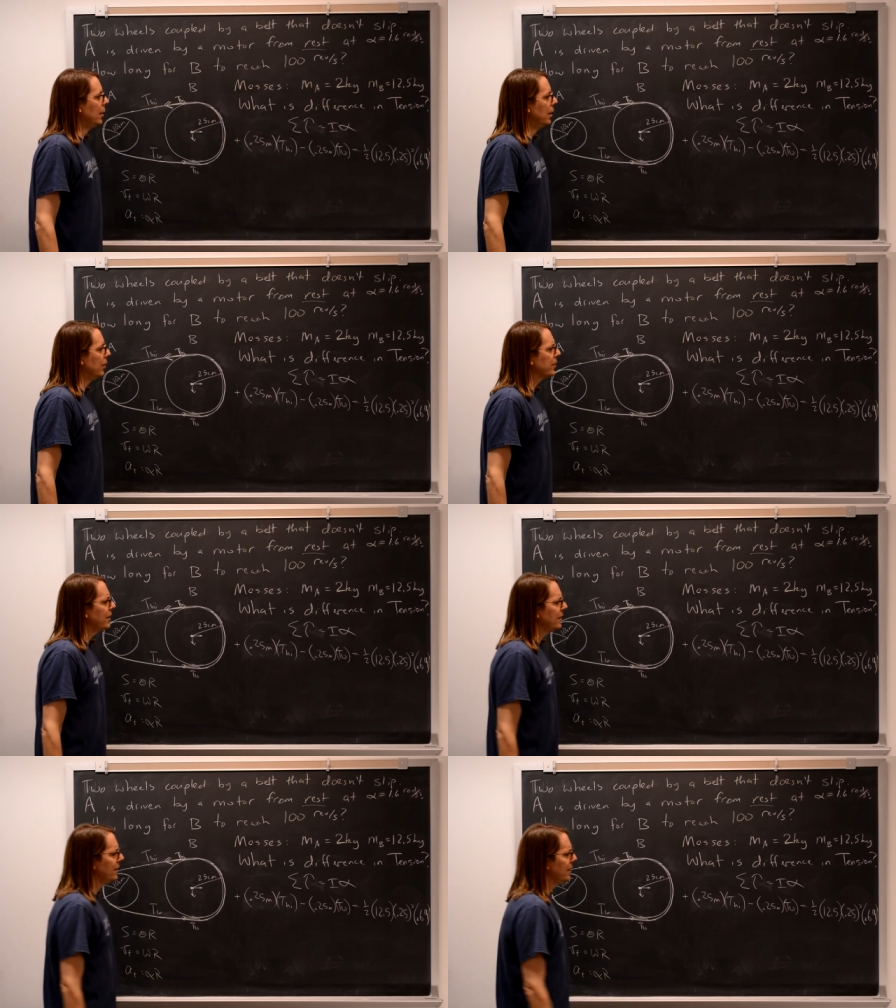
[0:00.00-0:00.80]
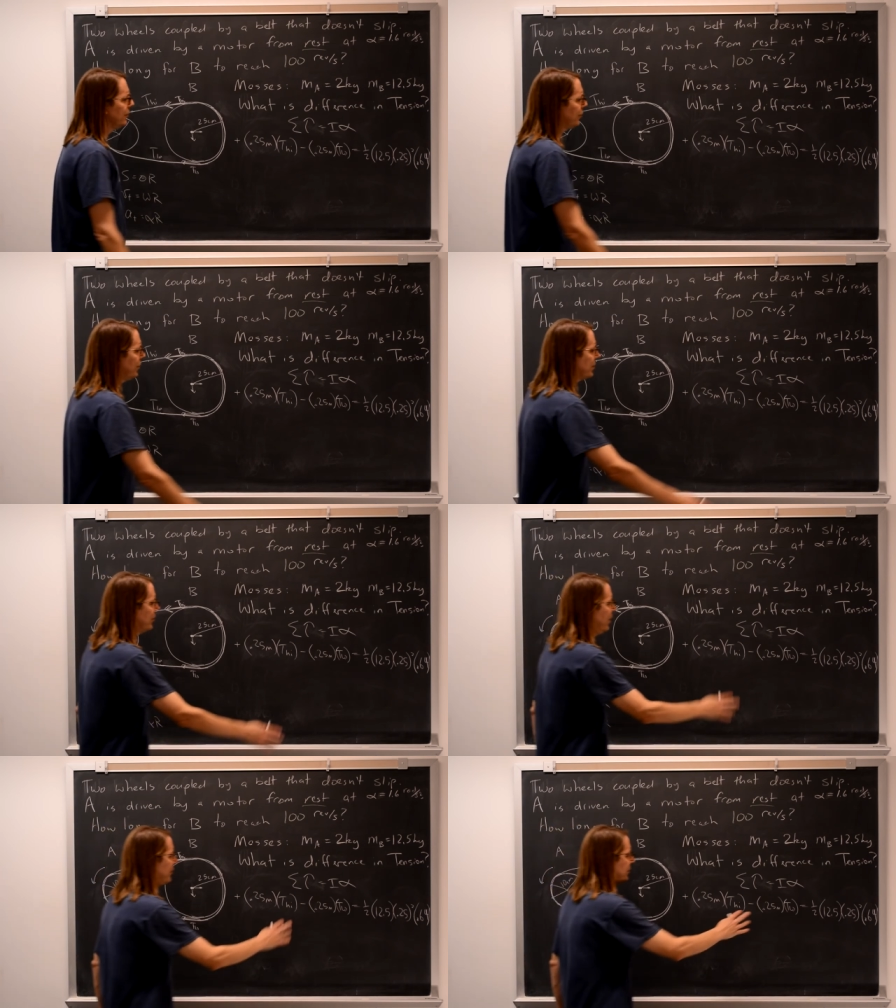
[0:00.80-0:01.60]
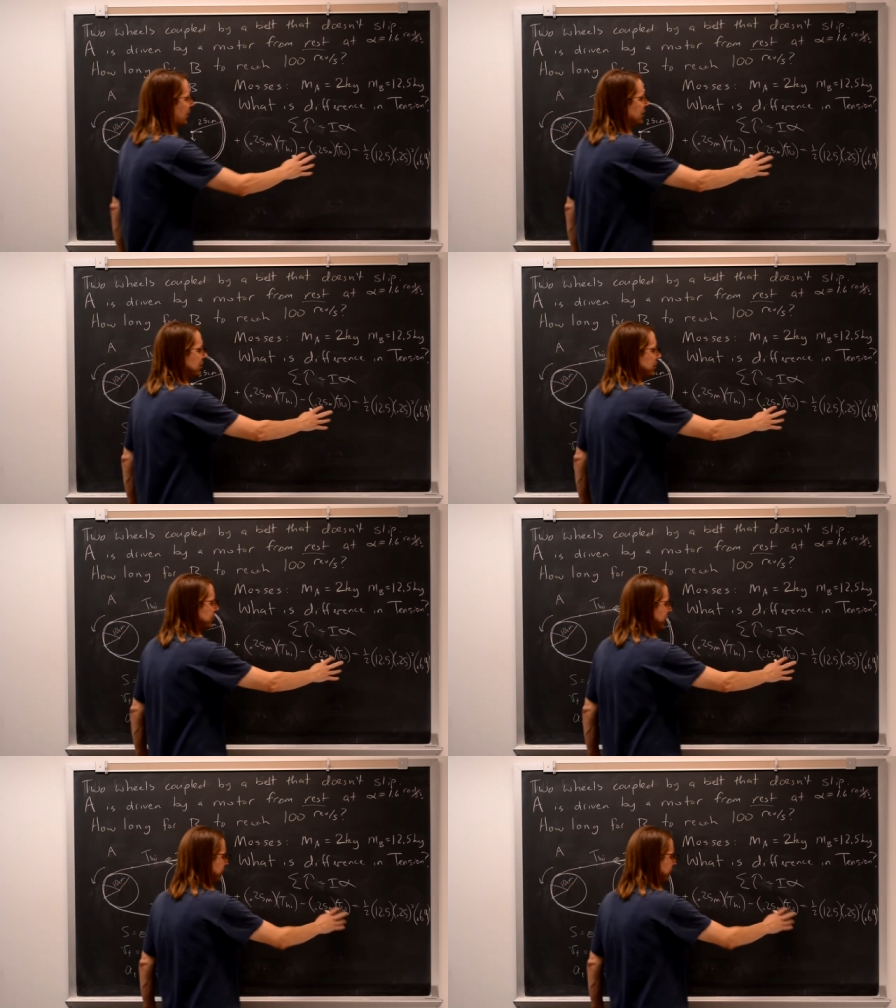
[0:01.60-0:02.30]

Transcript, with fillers: Okay, and if we look at the left side here, you might